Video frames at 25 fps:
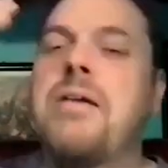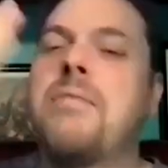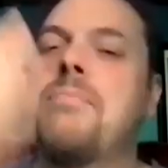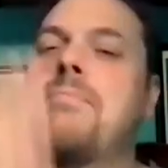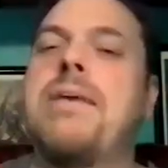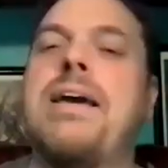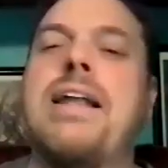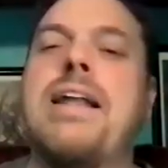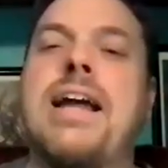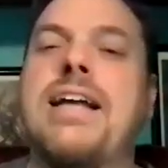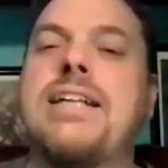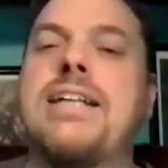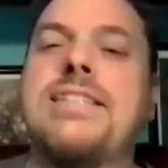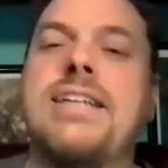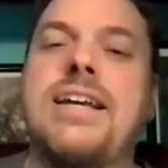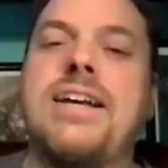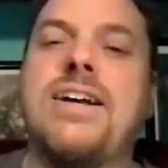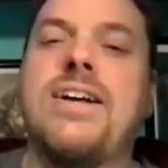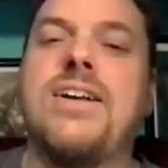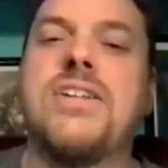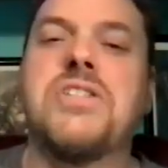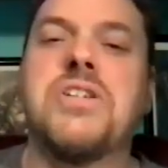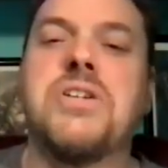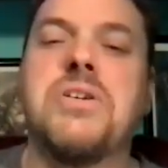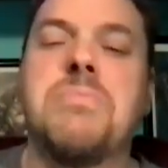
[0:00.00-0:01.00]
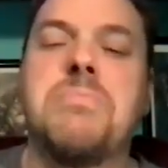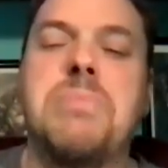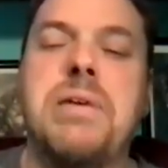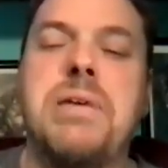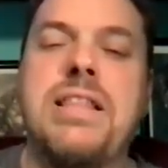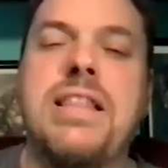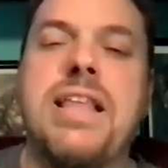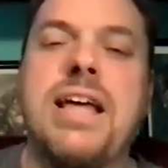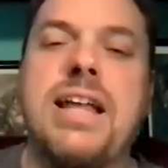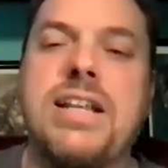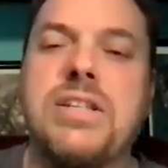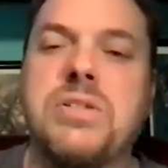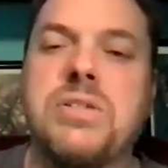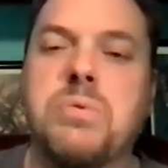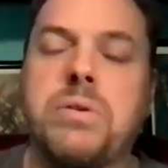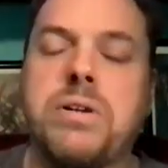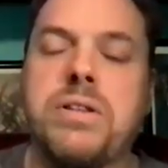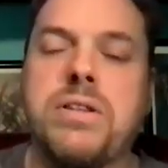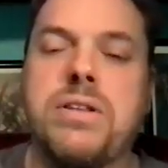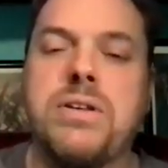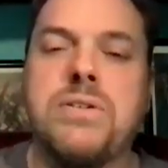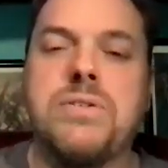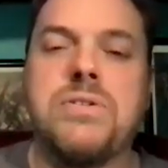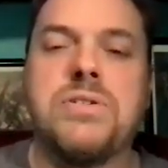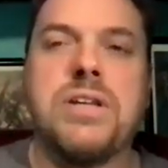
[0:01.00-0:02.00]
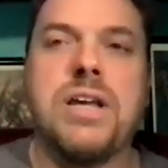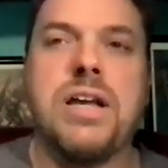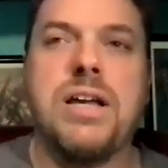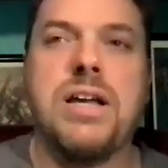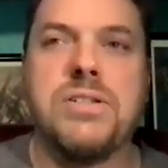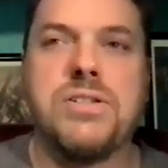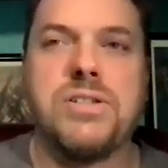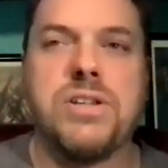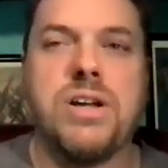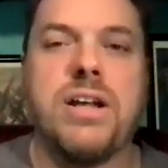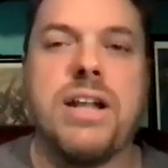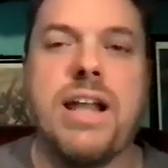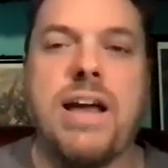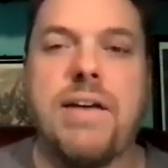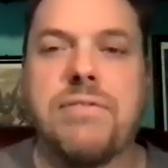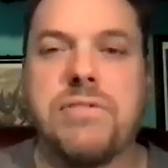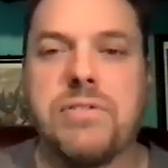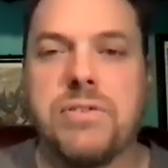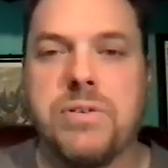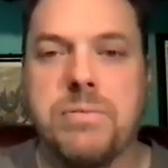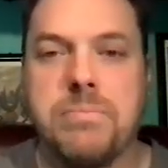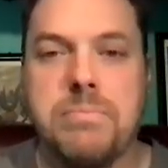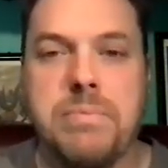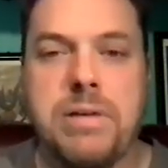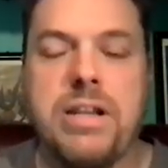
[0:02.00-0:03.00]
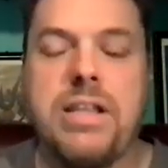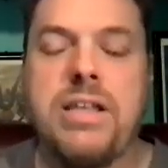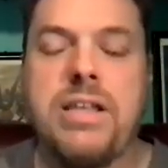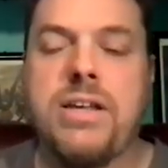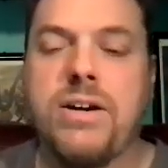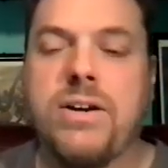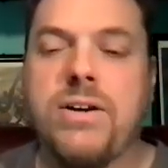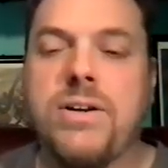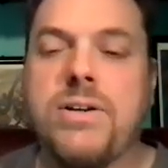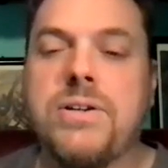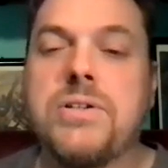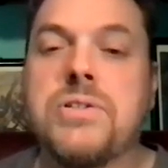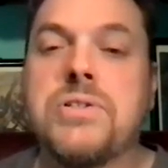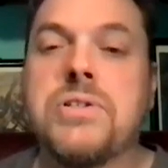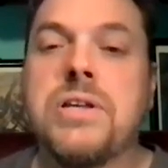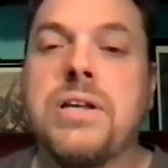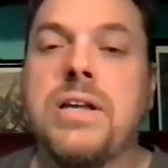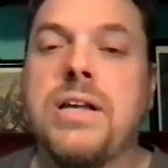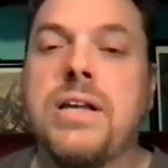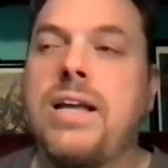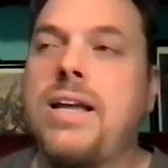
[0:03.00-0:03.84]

Man, I can tell you also, being that it's one of those sought after mini cars,